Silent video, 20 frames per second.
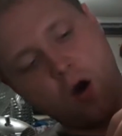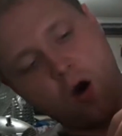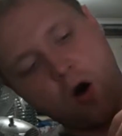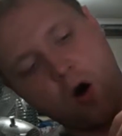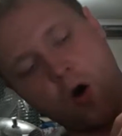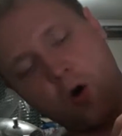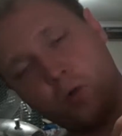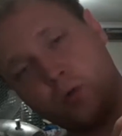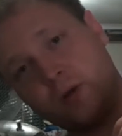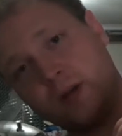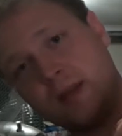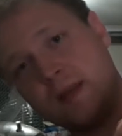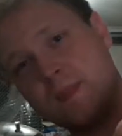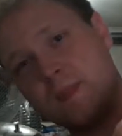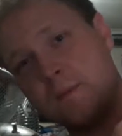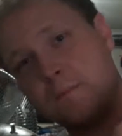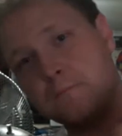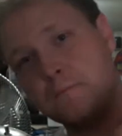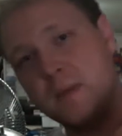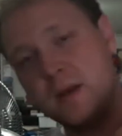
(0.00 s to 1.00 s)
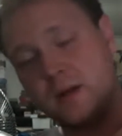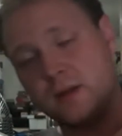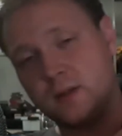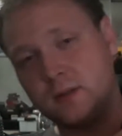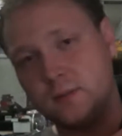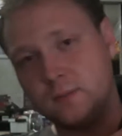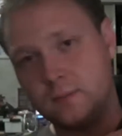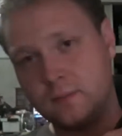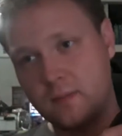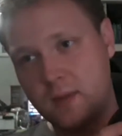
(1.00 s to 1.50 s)
hold it in the
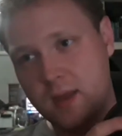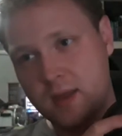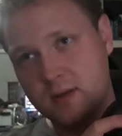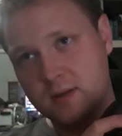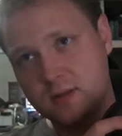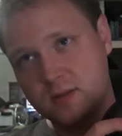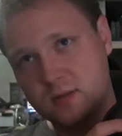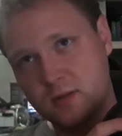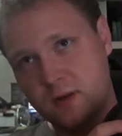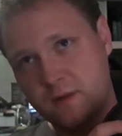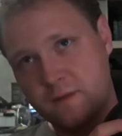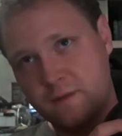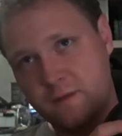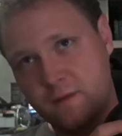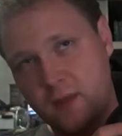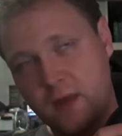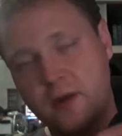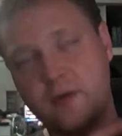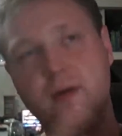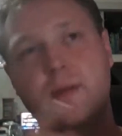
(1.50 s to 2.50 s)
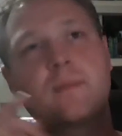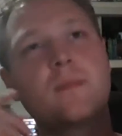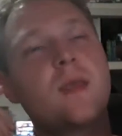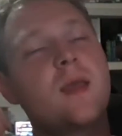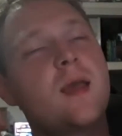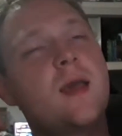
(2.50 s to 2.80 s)
middle and just sort of flutter it.